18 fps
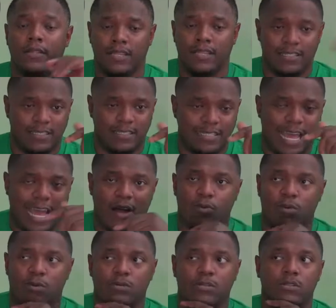Then it's Zach
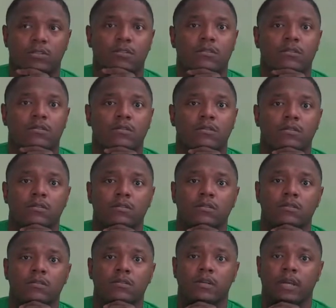Wilson.
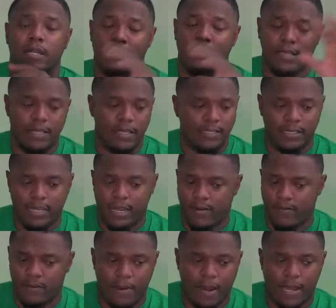And then it's
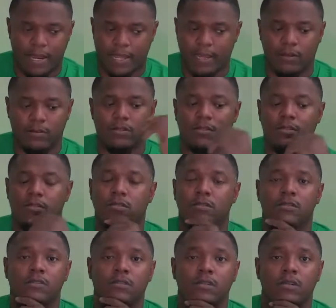everybody else.
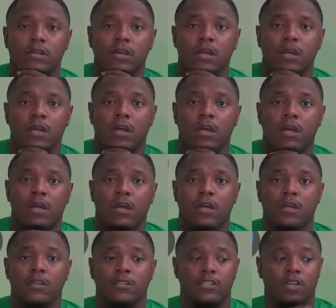
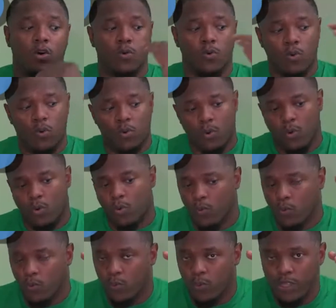So
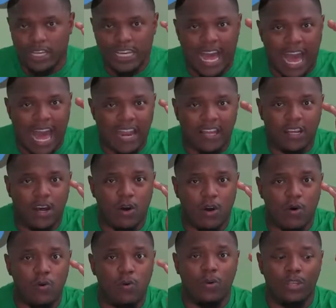when you got to
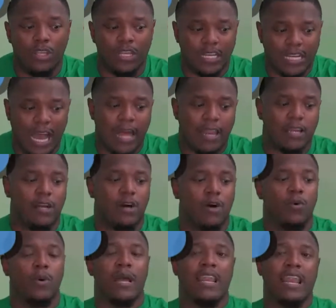go, you got to
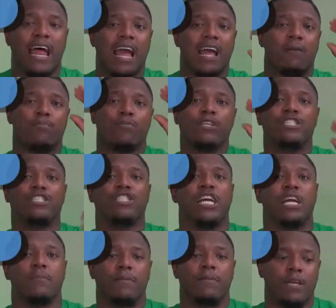go. And I
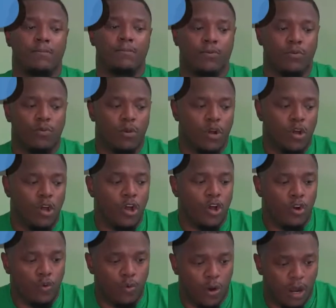appreciate people
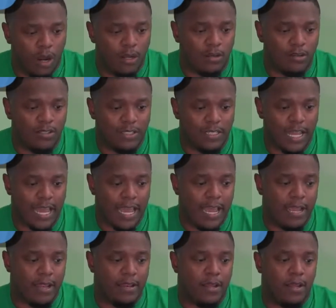who
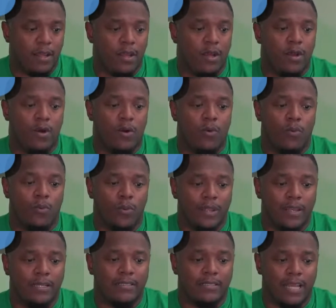understand
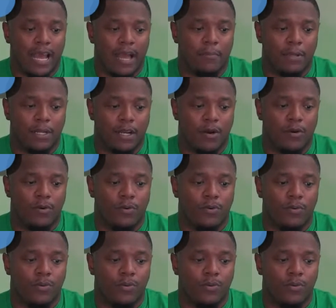when it's time to go.